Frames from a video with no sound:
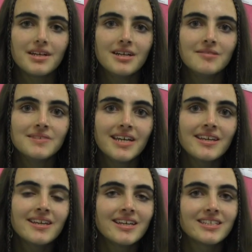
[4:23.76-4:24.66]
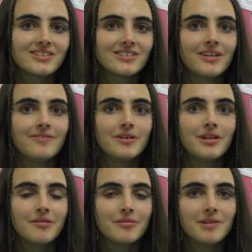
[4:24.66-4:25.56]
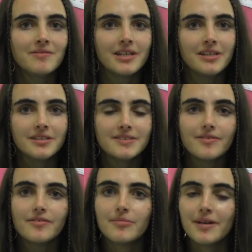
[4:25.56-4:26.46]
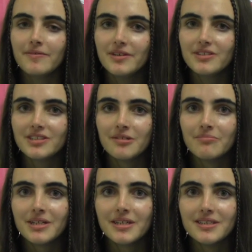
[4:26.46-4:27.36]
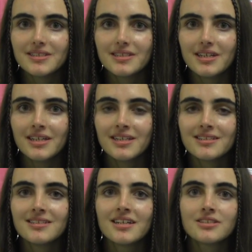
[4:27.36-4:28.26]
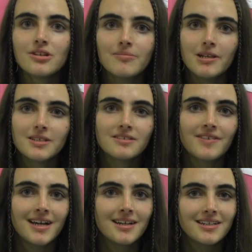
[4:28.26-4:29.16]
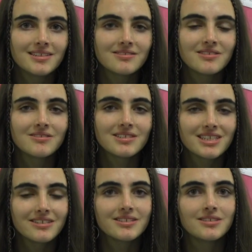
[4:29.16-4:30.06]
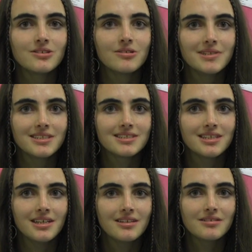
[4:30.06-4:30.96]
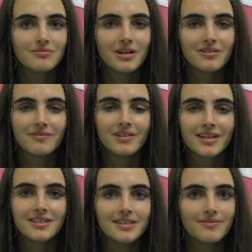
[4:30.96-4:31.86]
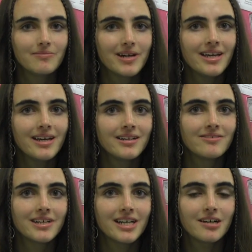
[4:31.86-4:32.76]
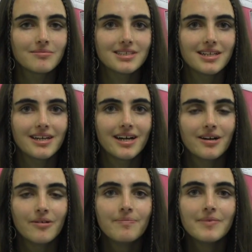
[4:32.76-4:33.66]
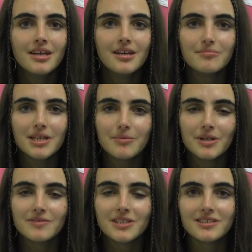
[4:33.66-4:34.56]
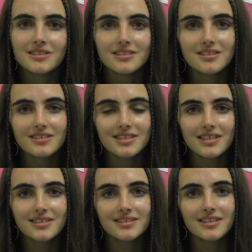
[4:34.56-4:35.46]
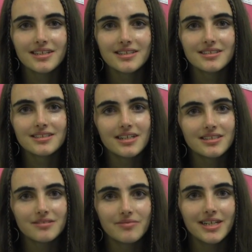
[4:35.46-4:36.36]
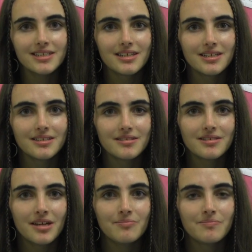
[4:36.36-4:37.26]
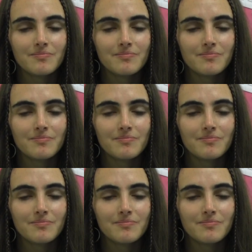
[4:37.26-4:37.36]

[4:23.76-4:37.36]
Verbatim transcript: Um, taking history I feel like will be really useful for my future because it has taught me lots of analytical skills and taught me to see the world in like a different way and it really helps seeing how people have chosen to do certain things in certain ways and their